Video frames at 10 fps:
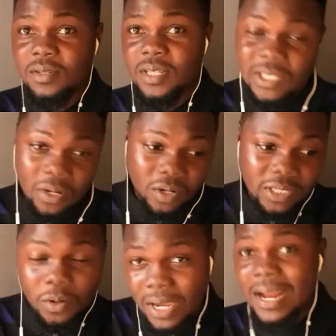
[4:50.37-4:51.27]
It's
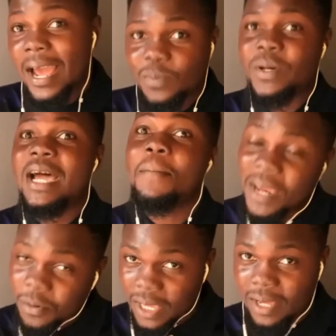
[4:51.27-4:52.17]
organized by
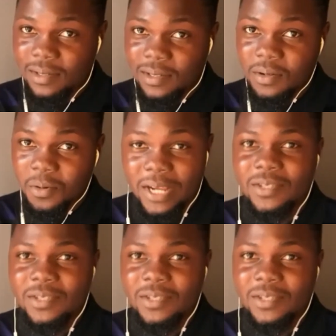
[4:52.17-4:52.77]
Americans, right?